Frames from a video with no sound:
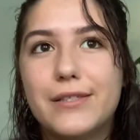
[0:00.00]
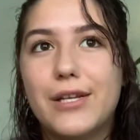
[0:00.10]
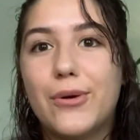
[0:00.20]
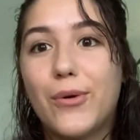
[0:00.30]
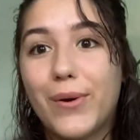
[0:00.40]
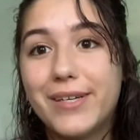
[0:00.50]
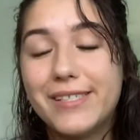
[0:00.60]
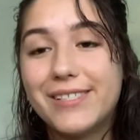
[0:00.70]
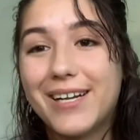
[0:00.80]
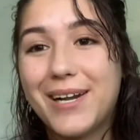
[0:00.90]
you know, quarantine
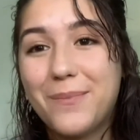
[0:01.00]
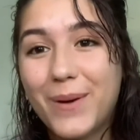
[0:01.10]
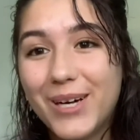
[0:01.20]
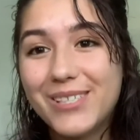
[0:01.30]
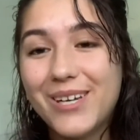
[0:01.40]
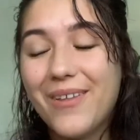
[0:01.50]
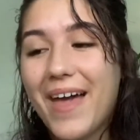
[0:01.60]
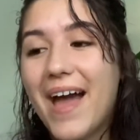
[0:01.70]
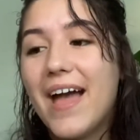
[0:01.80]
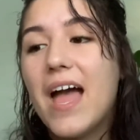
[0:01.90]
started in March and all
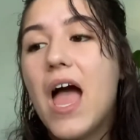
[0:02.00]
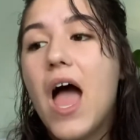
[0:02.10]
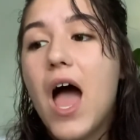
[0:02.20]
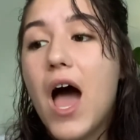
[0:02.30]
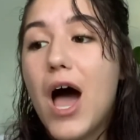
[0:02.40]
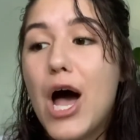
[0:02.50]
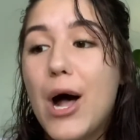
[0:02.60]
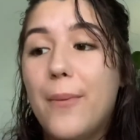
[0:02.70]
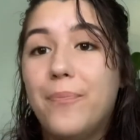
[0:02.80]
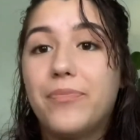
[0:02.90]
that.
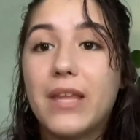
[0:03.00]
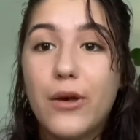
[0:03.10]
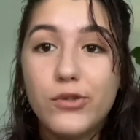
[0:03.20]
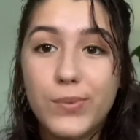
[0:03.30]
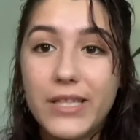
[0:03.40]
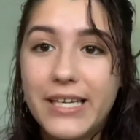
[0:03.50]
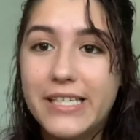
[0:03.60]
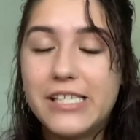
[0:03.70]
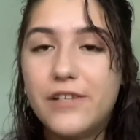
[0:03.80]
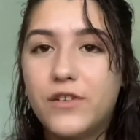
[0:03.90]
It was really easy for